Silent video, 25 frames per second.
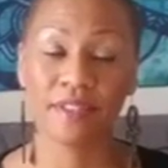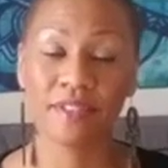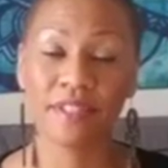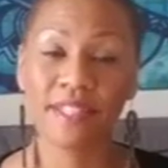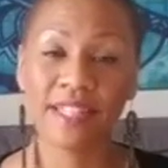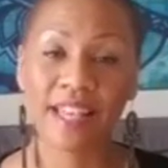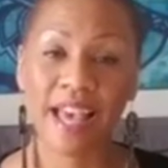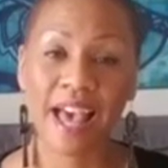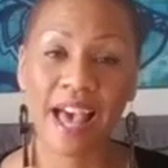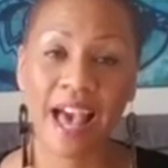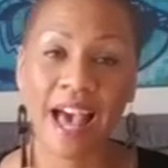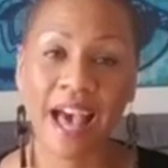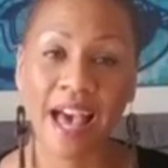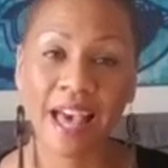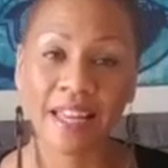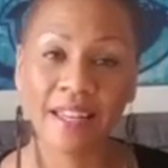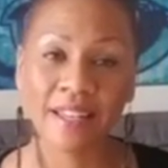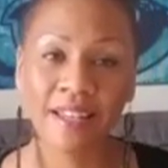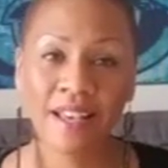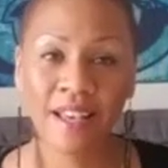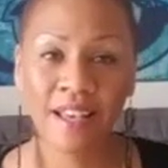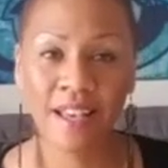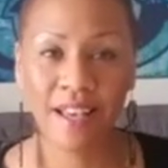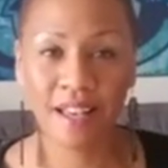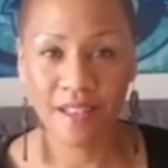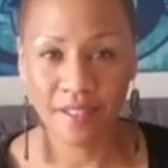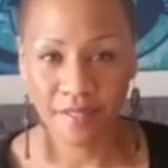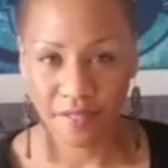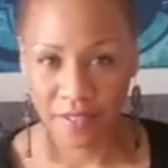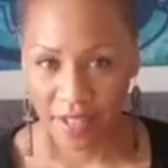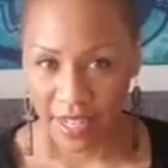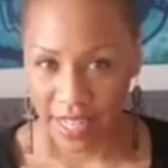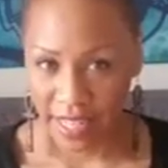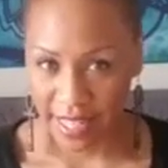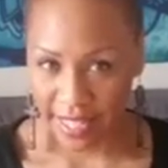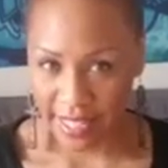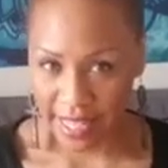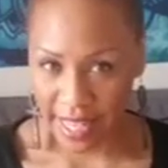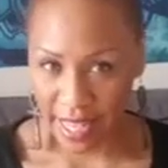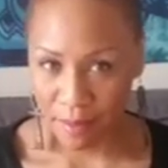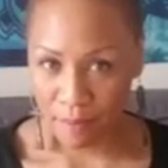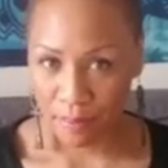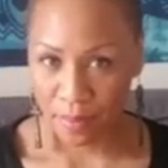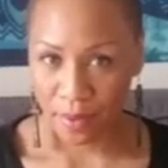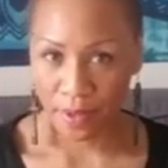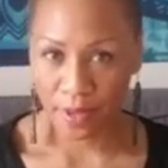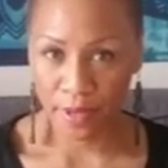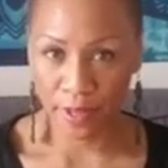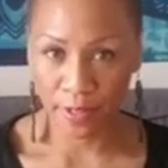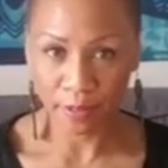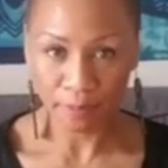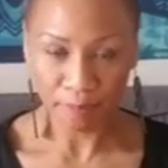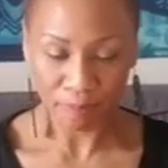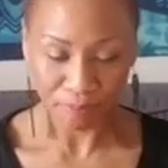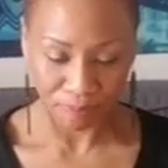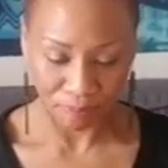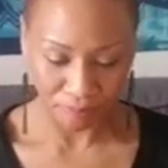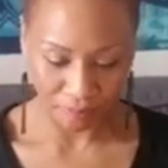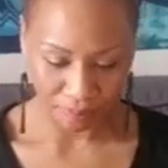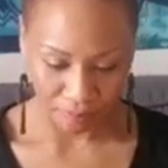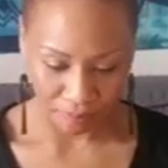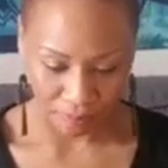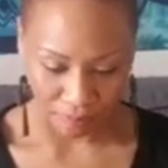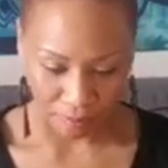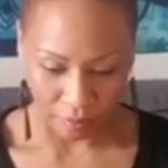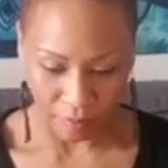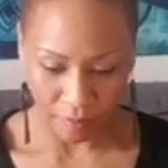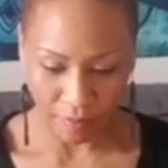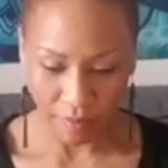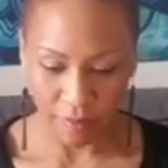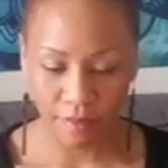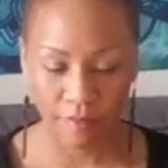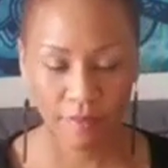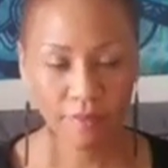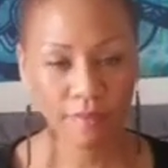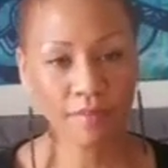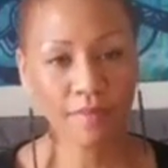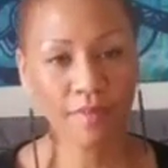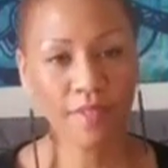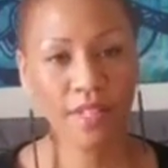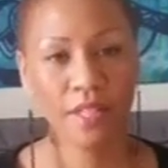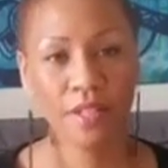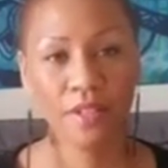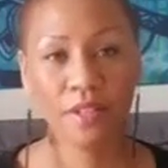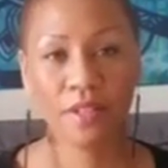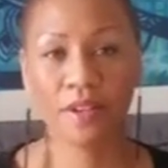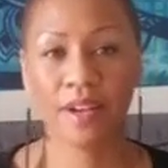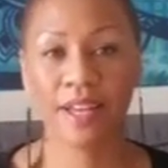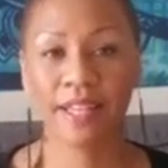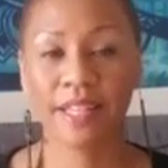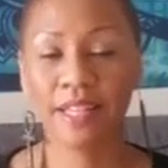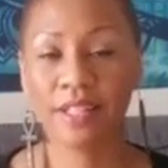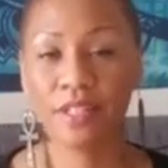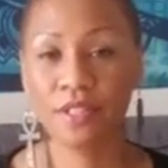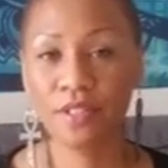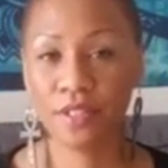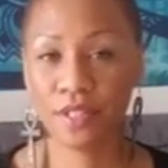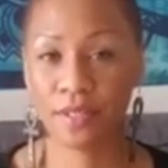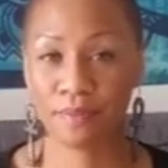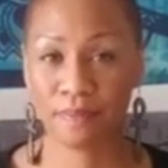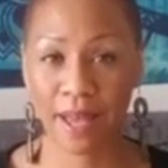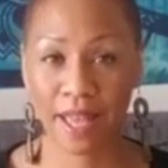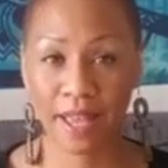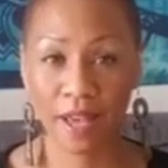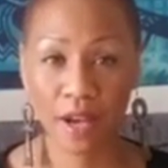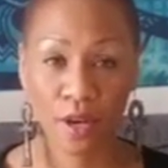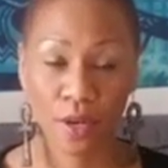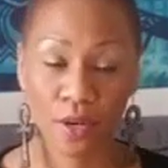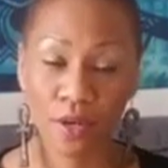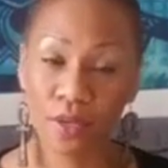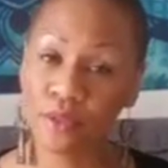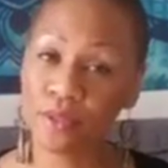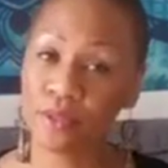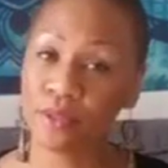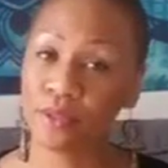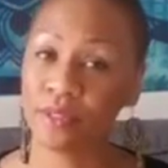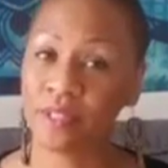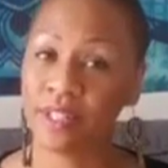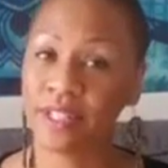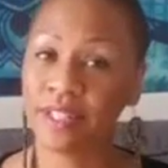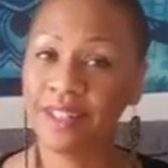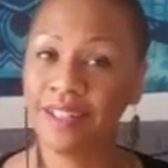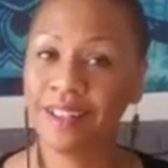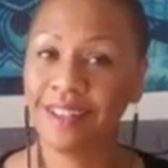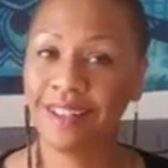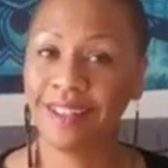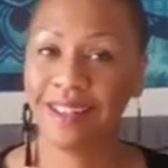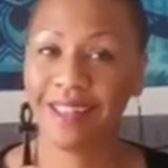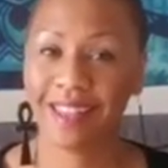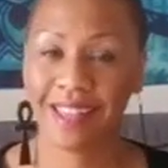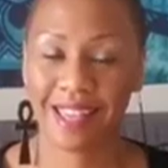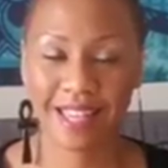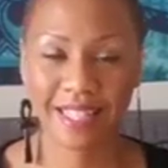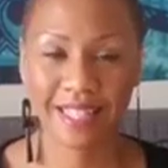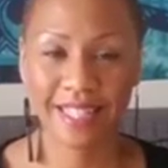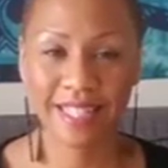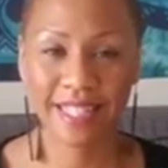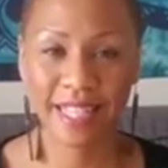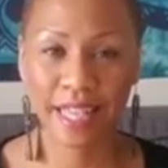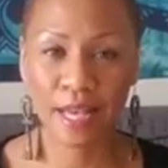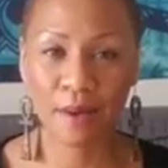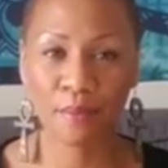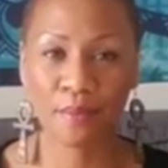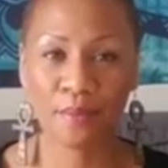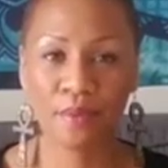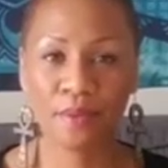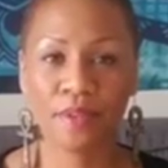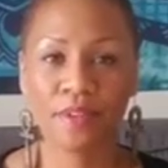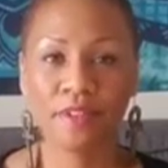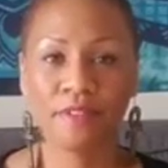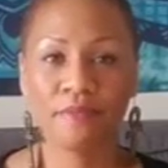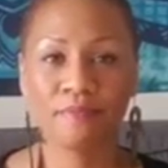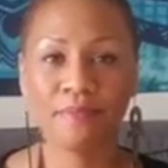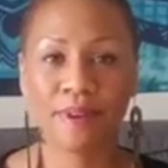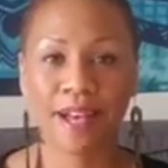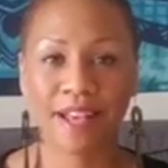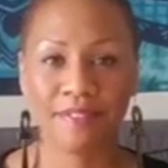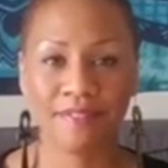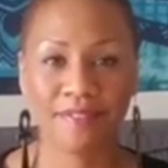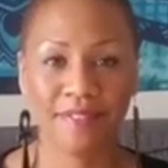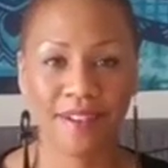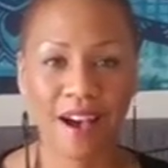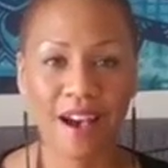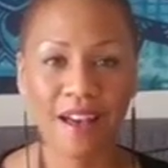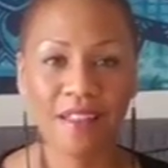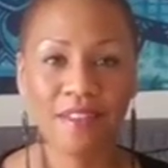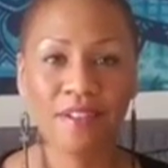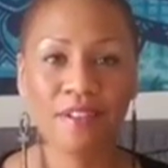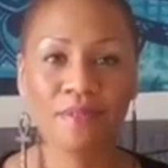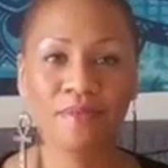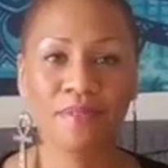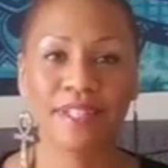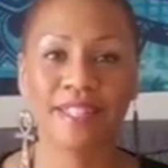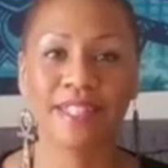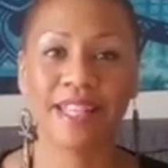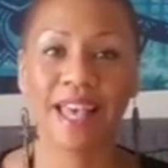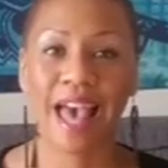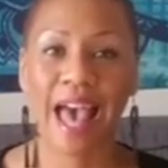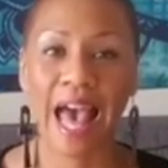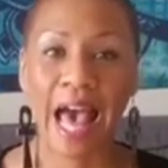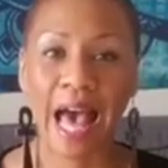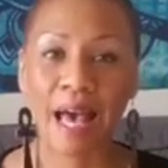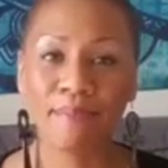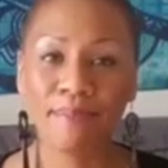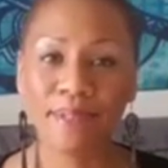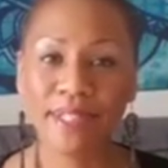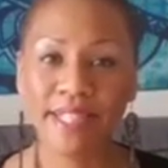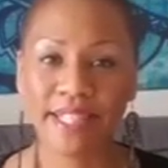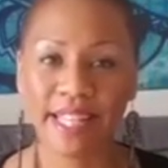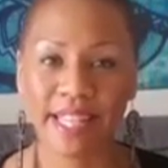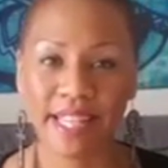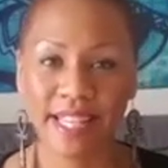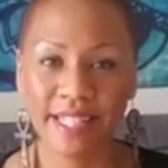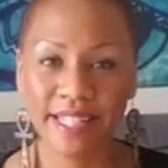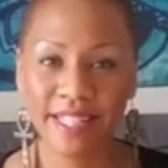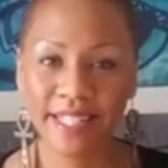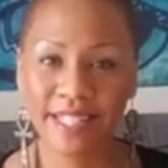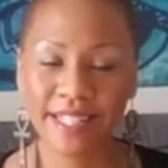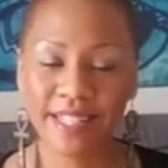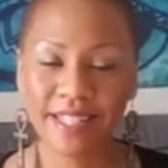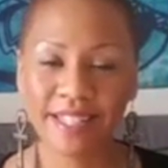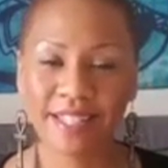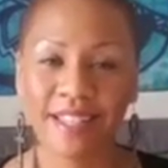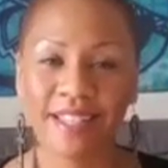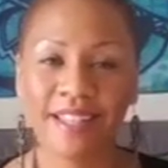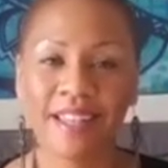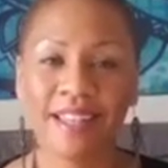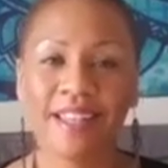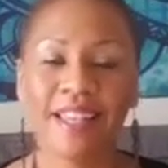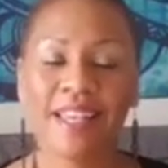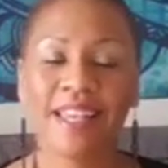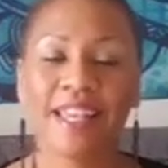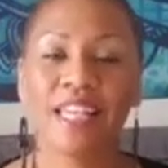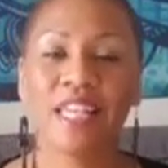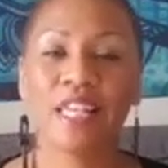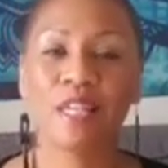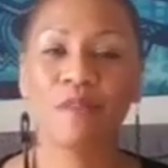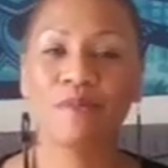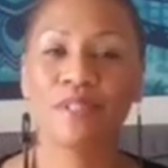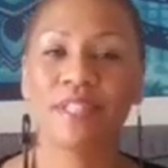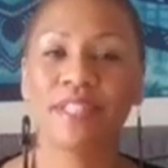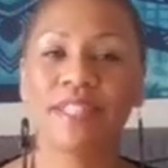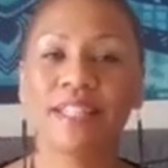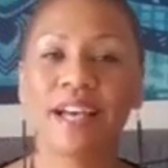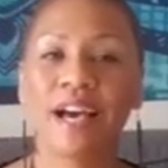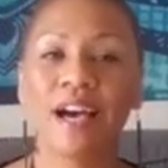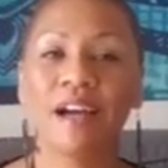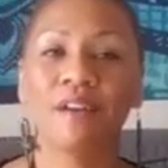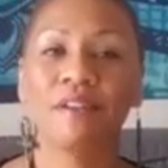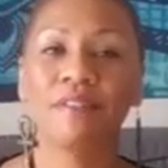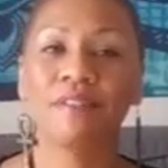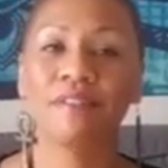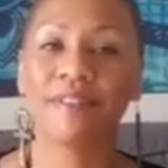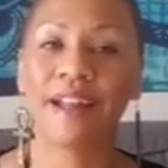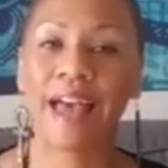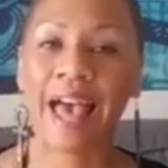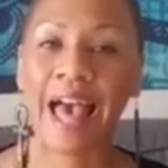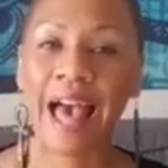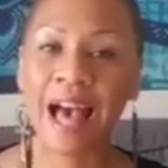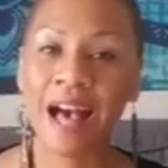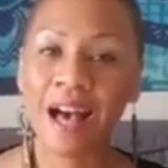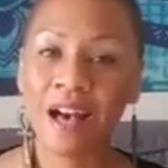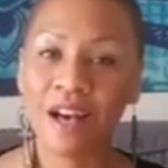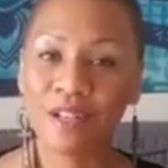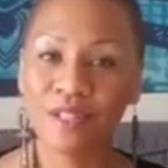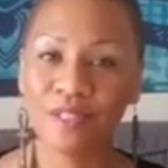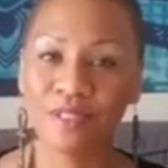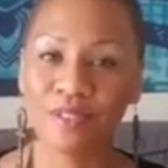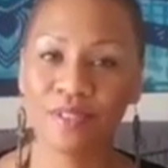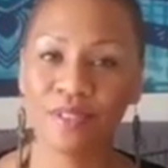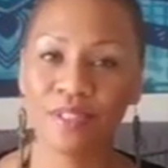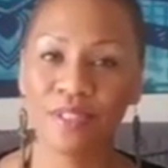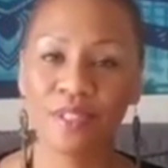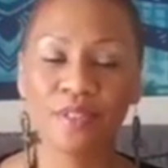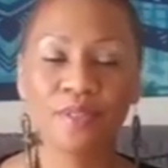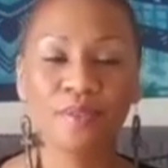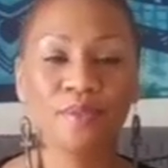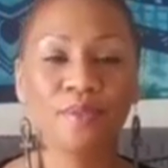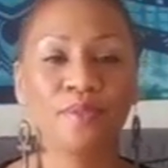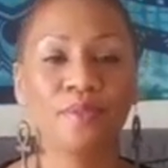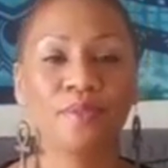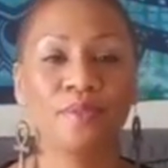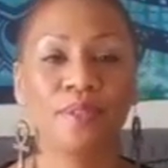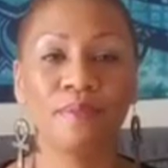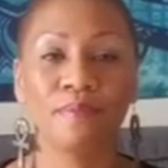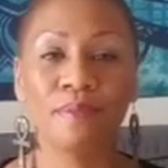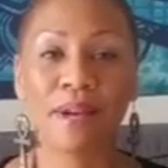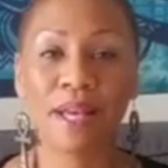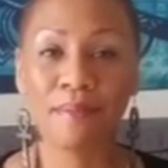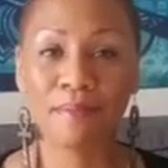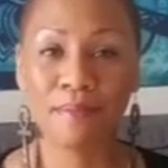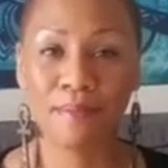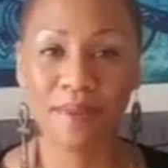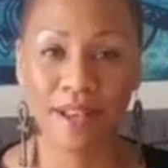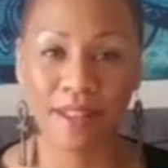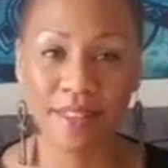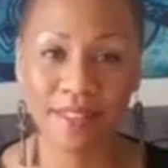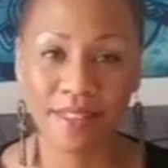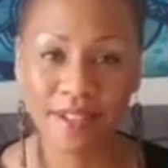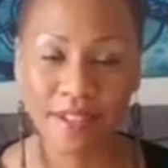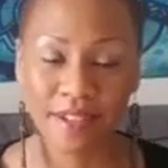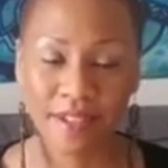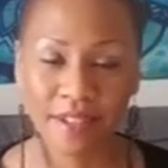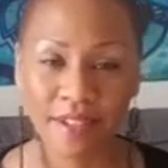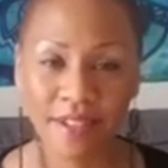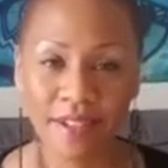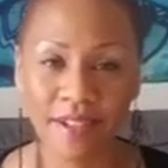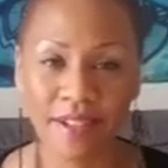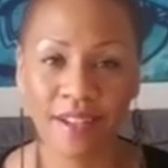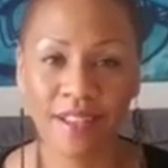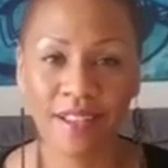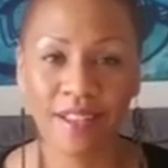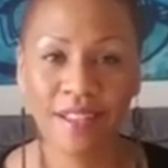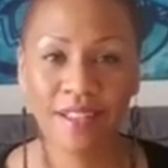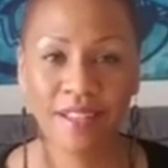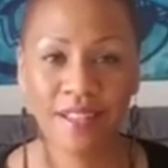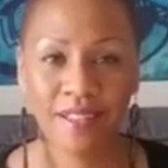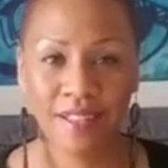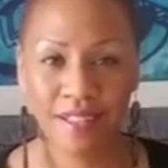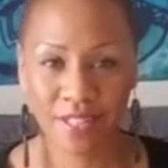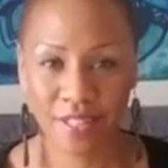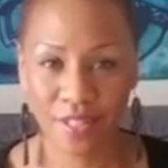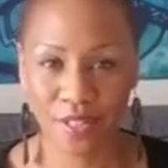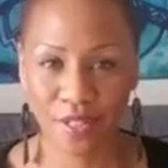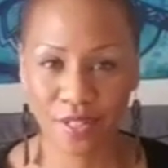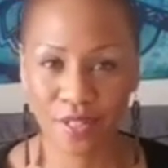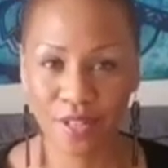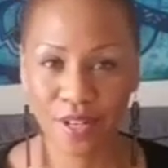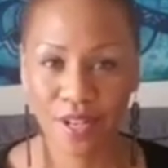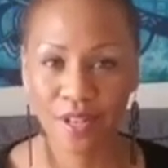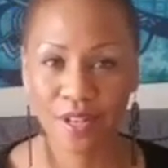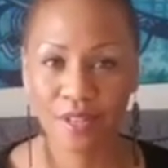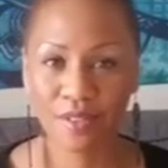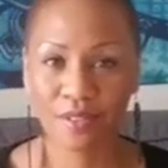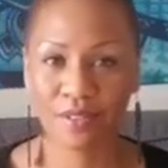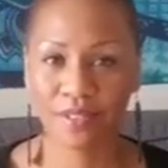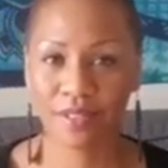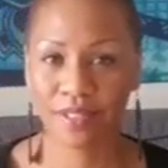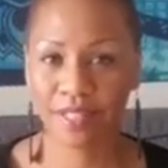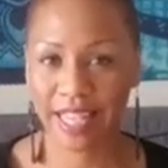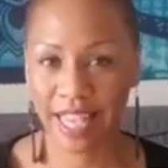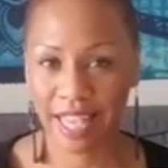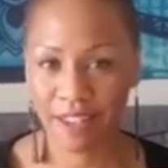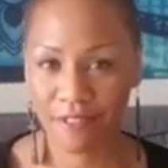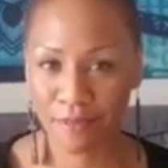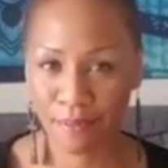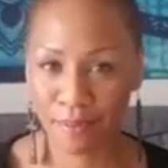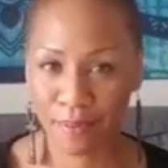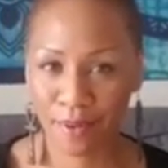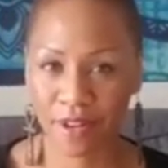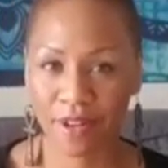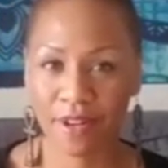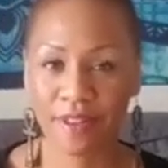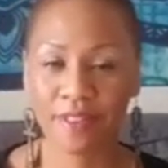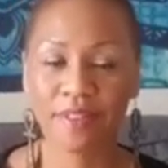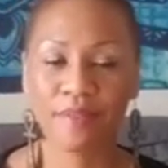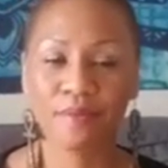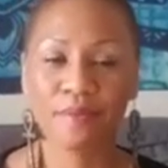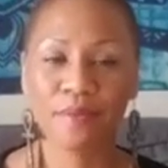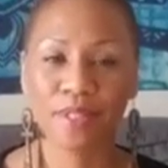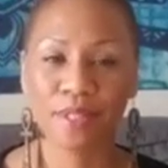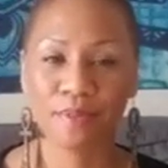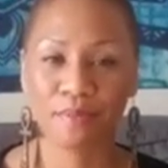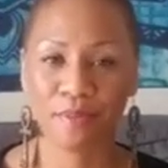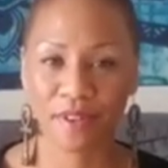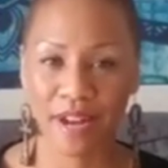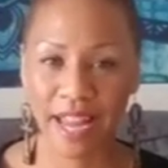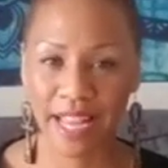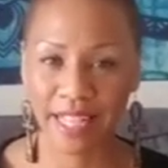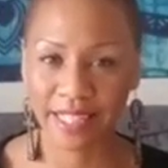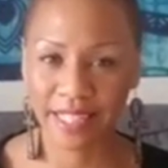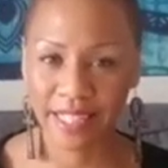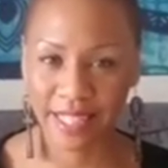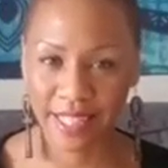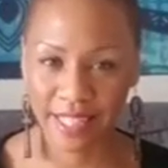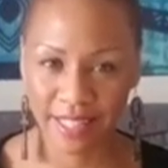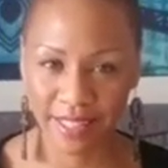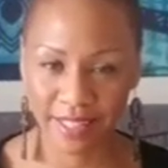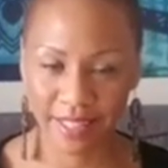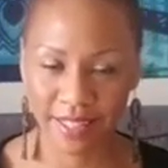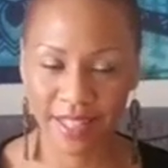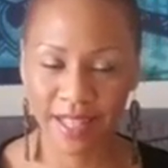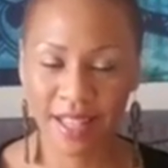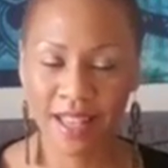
your dad, for an example, you know, I could use my own example. My father was absent. He was not around when my mother, you know, gave birth and was pregnant.